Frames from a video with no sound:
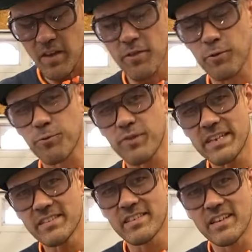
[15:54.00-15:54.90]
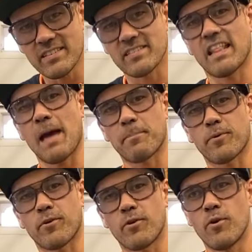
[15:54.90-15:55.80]
The reason a
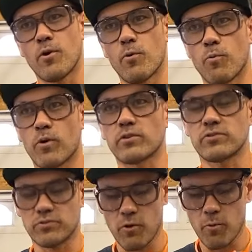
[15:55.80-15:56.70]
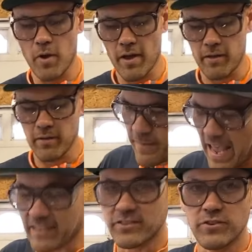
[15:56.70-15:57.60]
slapper works so well
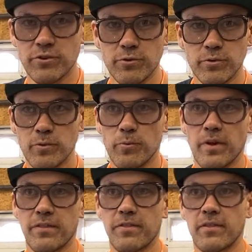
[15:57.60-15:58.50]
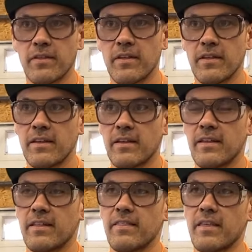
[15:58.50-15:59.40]
has to do with
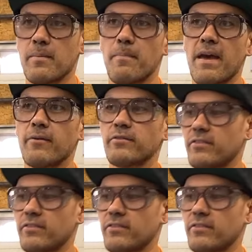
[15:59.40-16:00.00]
the amount